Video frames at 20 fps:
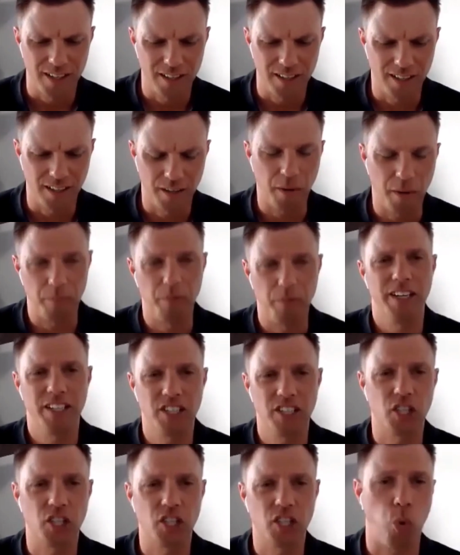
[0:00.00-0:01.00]
I
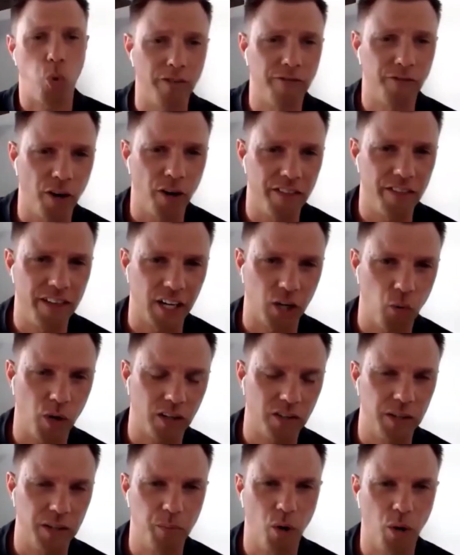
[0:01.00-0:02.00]
need to qualify that
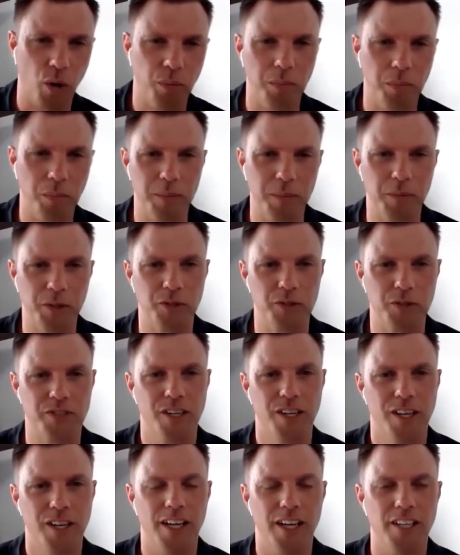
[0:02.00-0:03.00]
quickly, probably, because
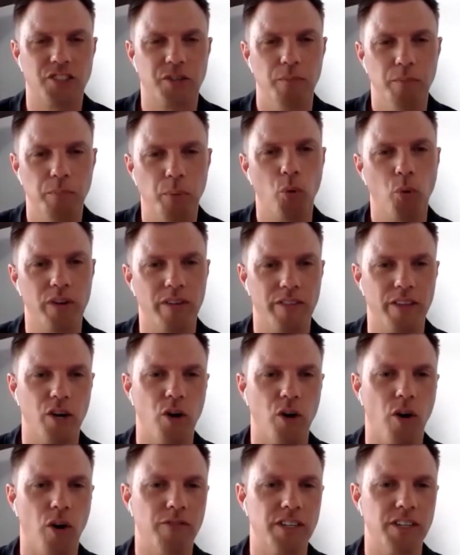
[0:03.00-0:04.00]
it's important that
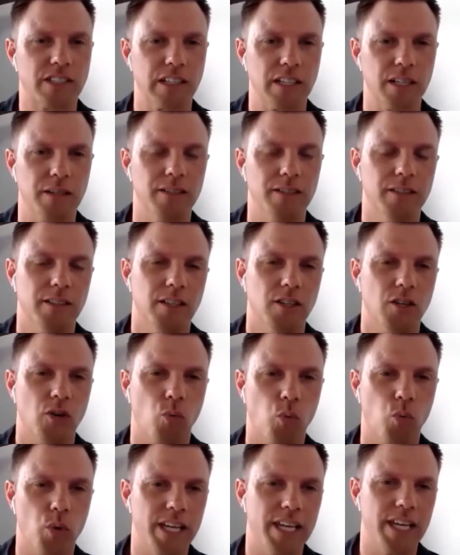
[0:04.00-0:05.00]
obviously
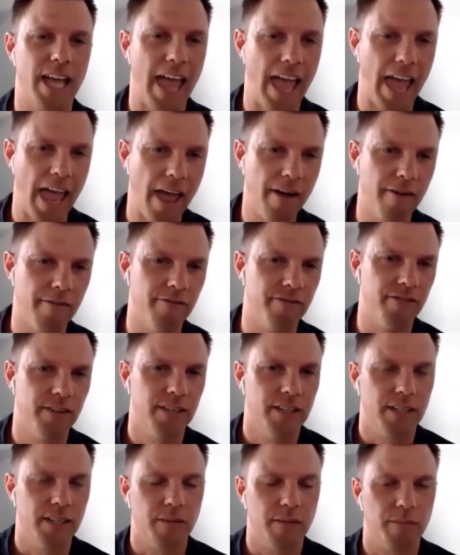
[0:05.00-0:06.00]
we have
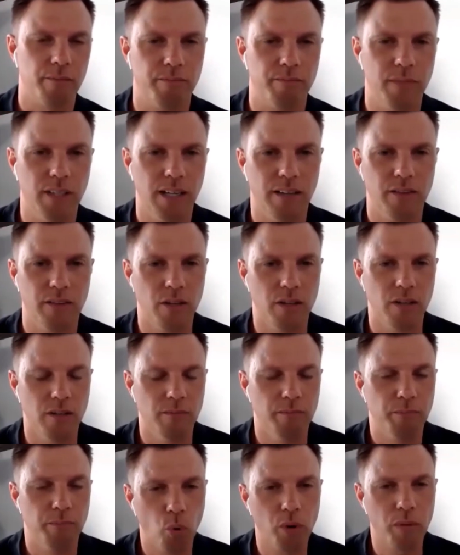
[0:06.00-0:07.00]
there are
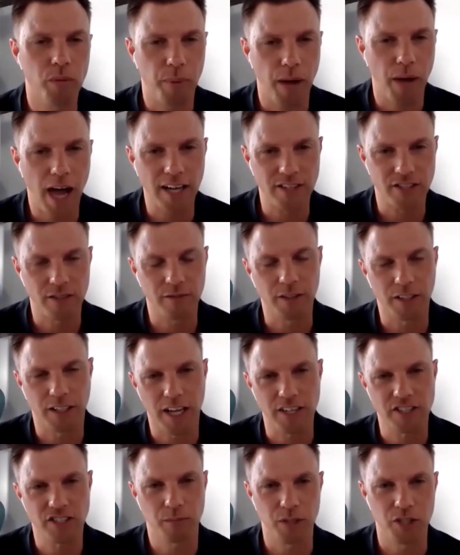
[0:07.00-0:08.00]
important parts of a
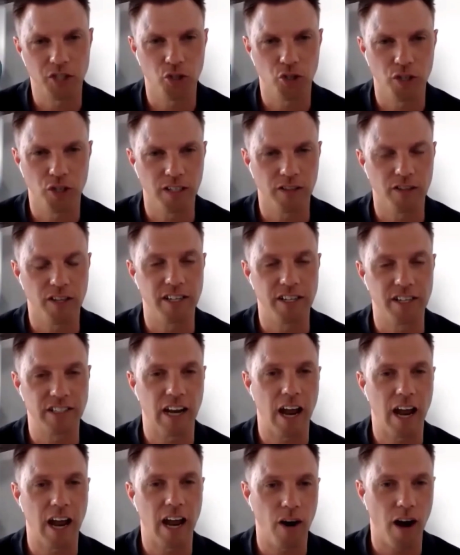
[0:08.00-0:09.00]
customer journey that
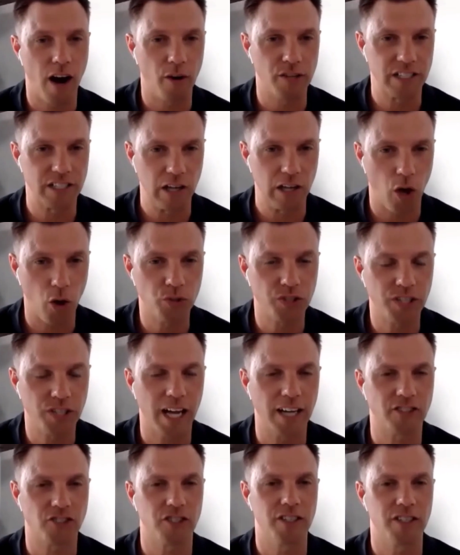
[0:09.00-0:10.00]
are as low
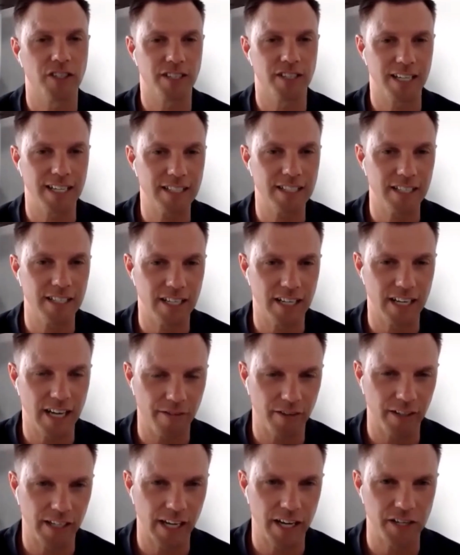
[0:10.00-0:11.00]
touch and as easy to
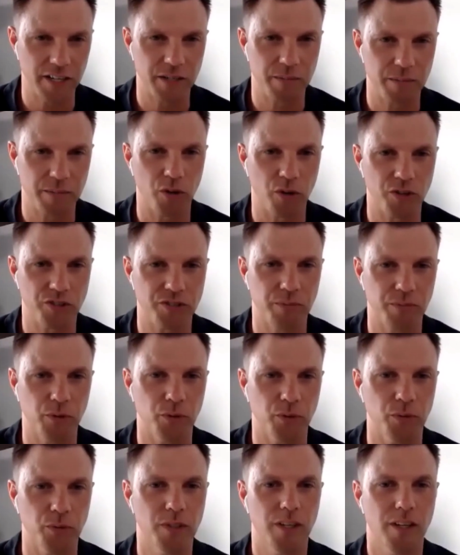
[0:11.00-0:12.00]
navigate as
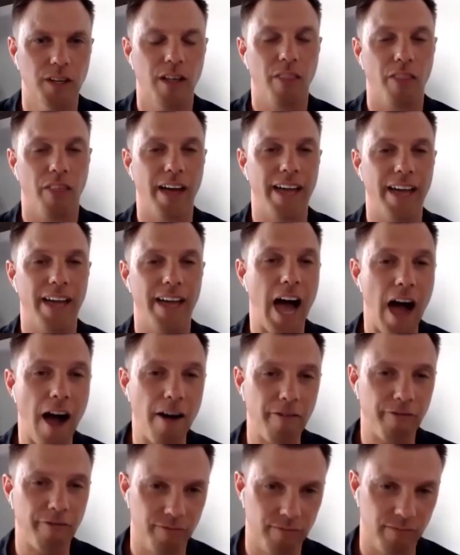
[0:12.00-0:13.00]
possible. They
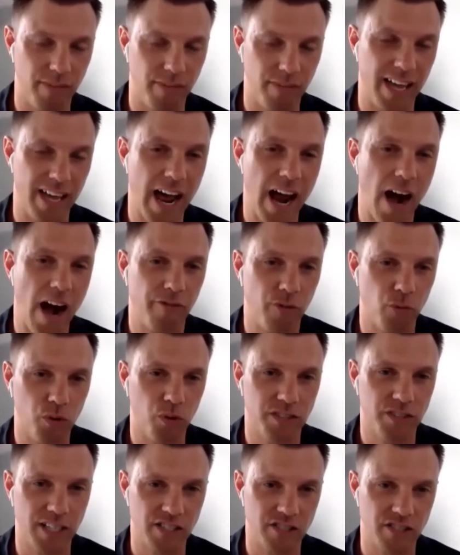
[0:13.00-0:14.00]
are, for
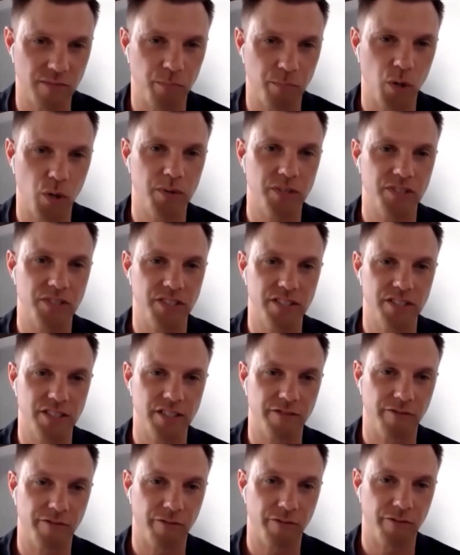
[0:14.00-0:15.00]
all intents and purposes,
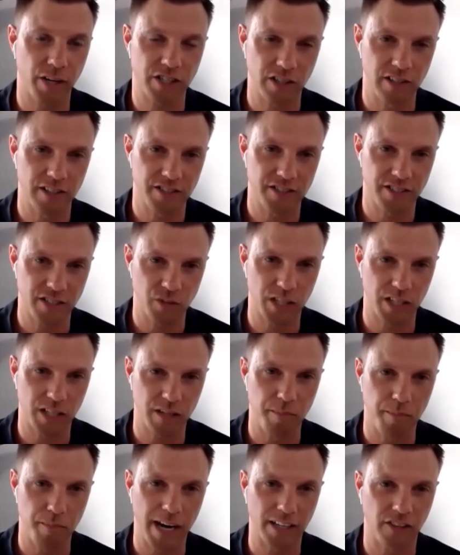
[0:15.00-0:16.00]
as frictionless as we
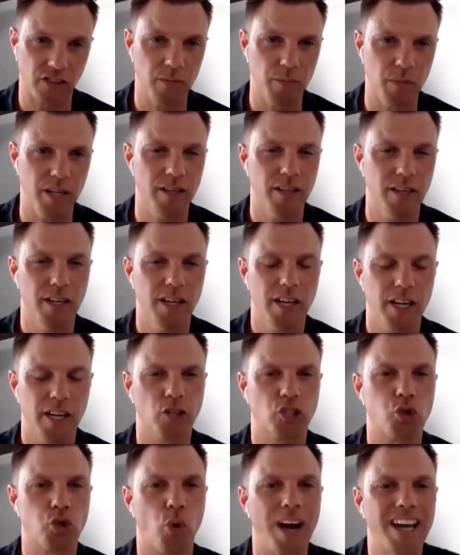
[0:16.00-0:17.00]
can make them. And
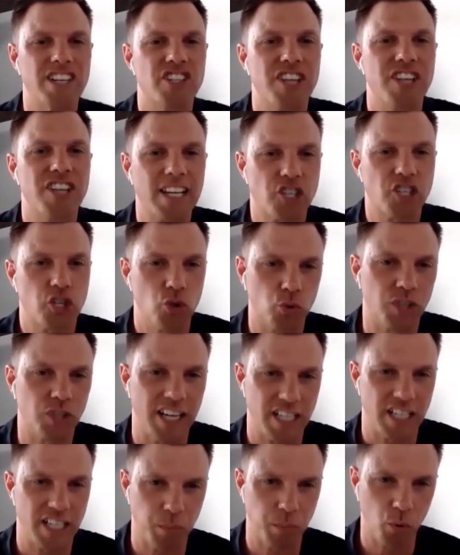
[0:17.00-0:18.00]
transactional
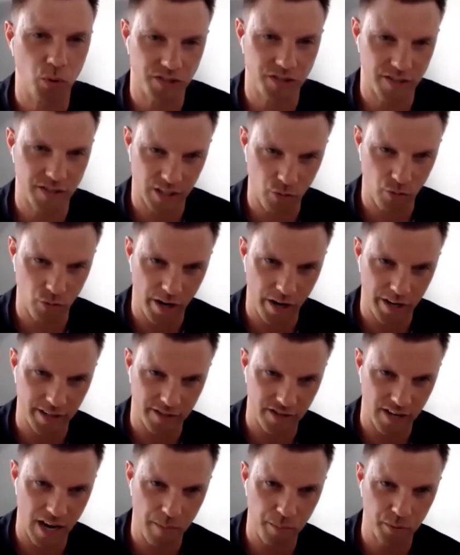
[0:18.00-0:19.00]
touch points is a great
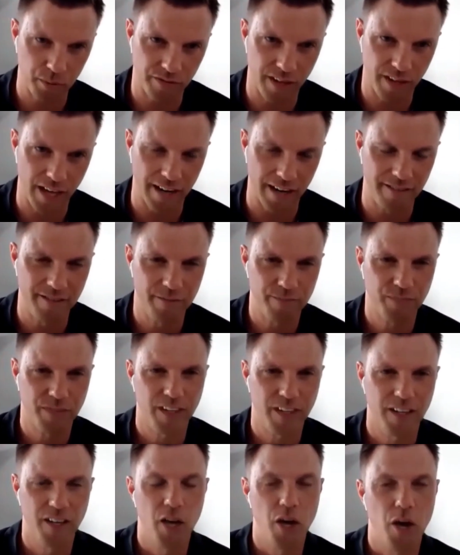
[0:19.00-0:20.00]
example of that.
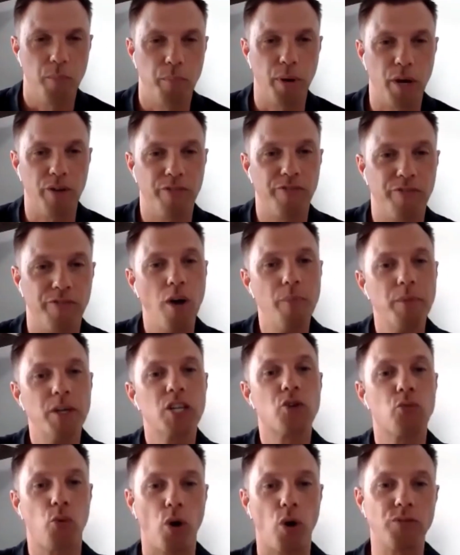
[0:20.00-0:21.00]
But if I'm a
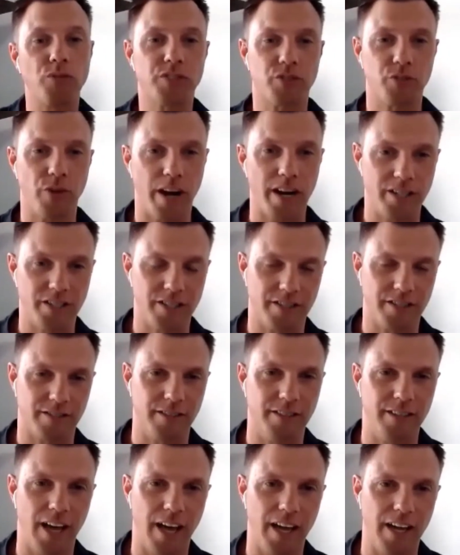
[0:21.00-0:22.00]
growth strategist
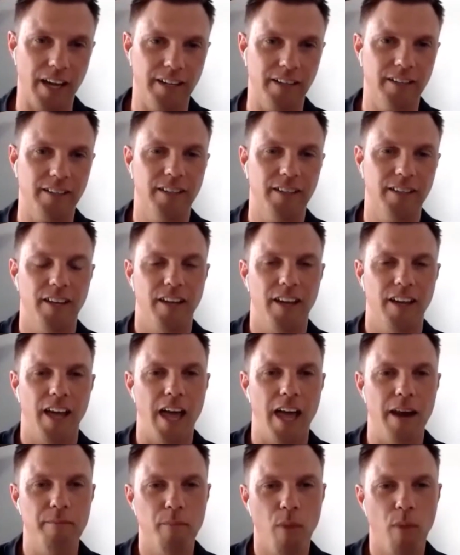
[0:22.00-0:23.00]
today,
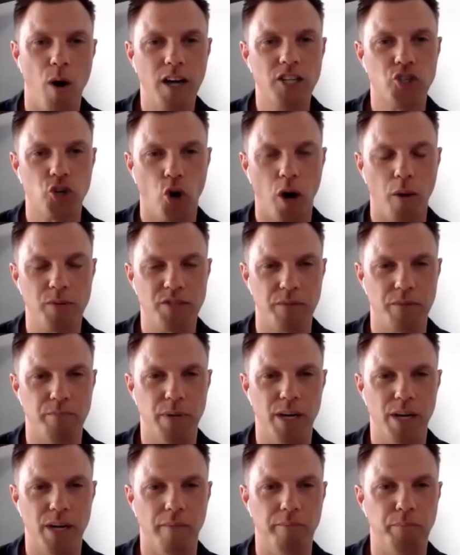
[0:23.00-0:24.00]
and my job is
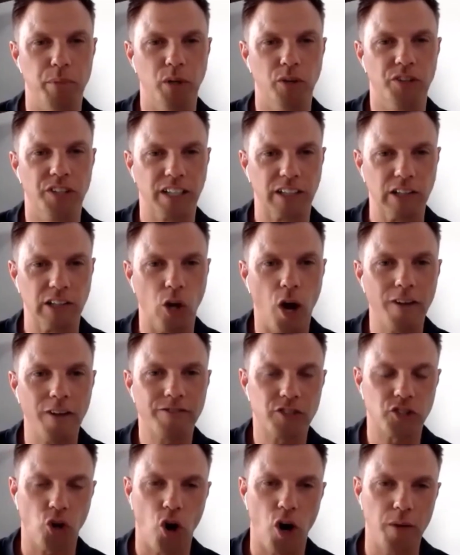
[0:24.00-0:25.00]
about building
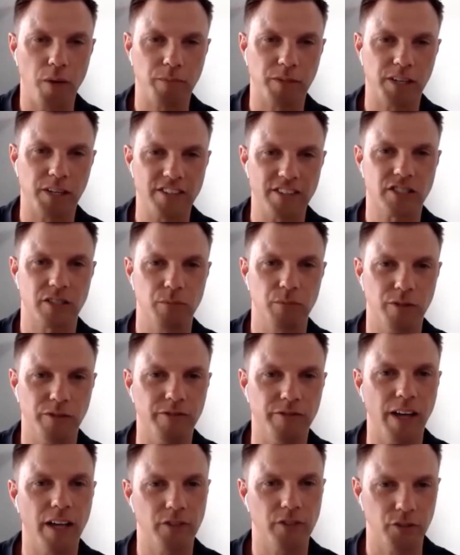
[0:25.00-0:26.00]
lifetime customer
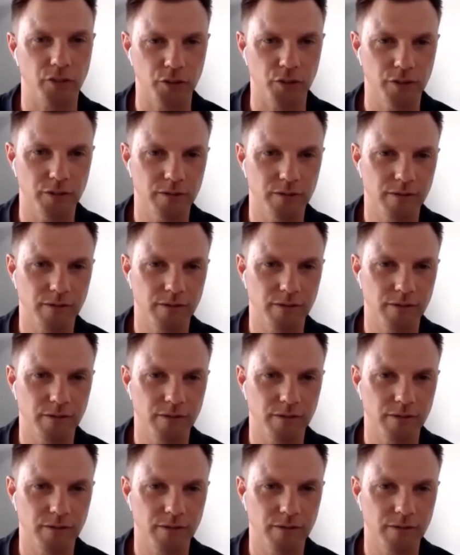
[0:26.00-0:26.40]
value,